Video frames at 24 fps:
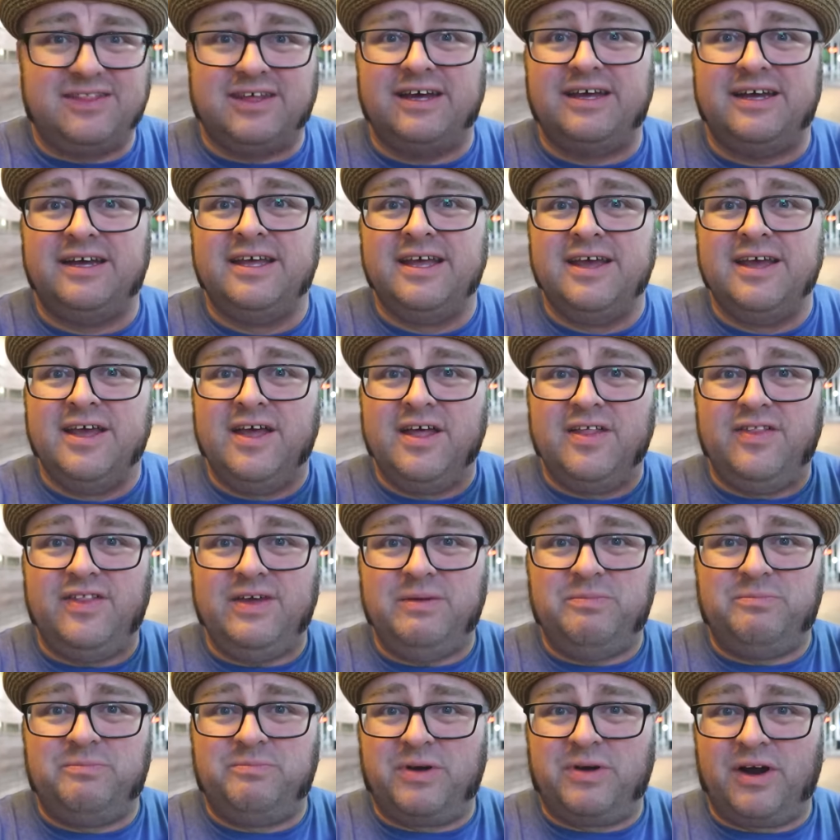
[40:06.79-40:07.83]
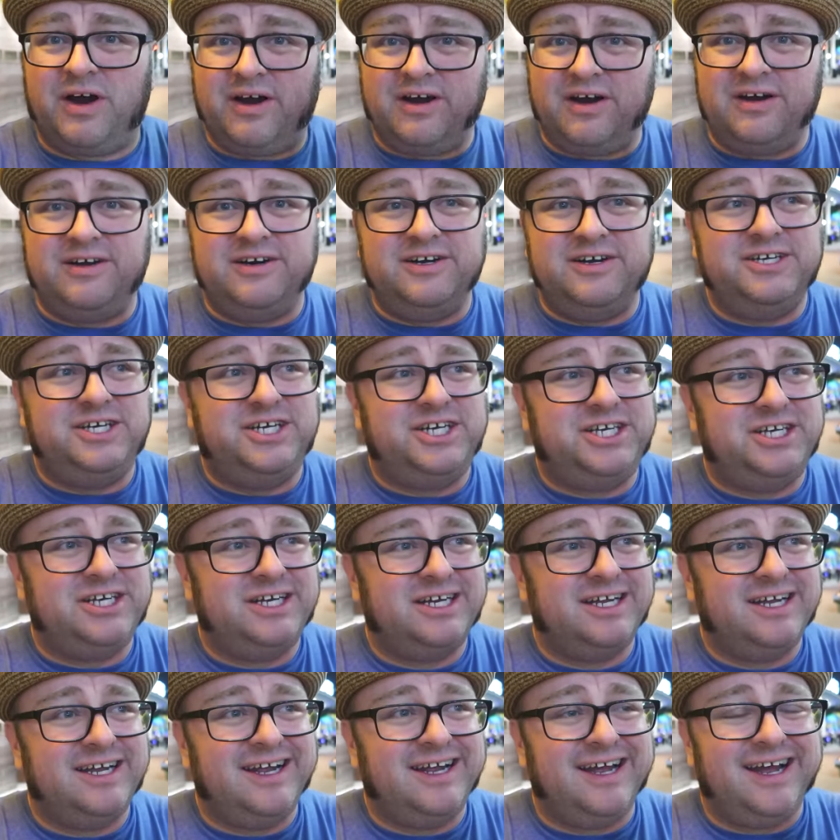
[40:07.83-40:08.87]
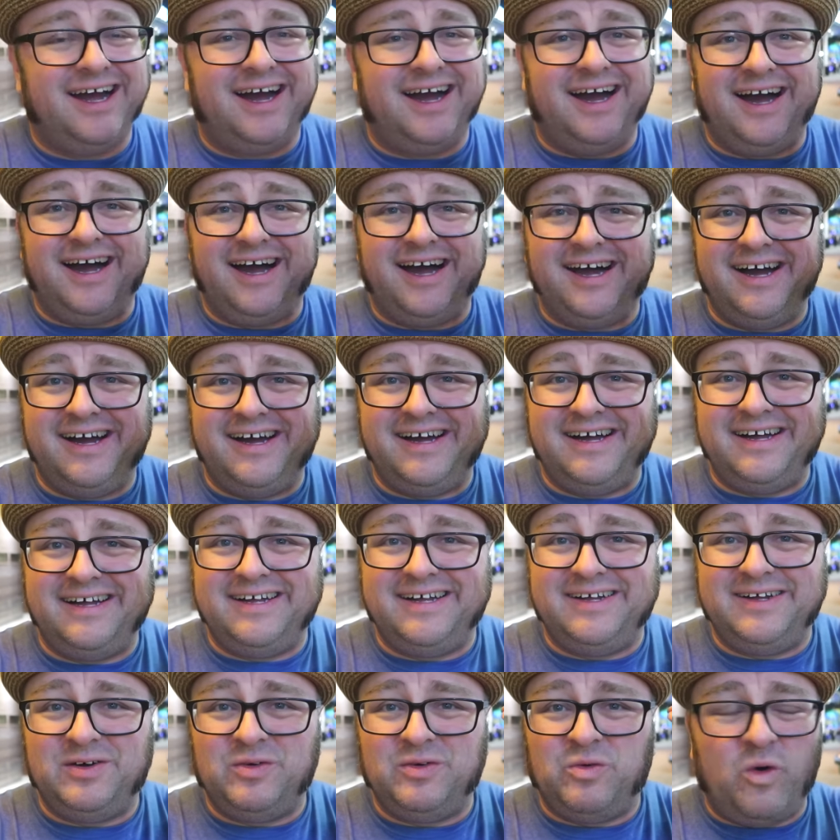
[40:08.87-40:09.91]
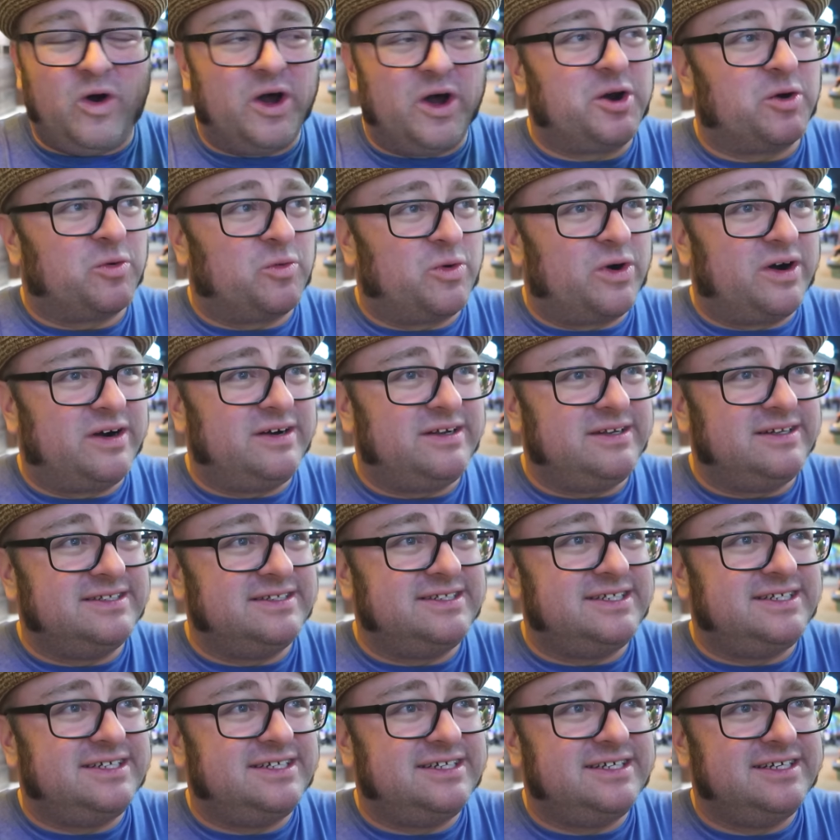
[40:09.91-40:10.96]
The purge Water World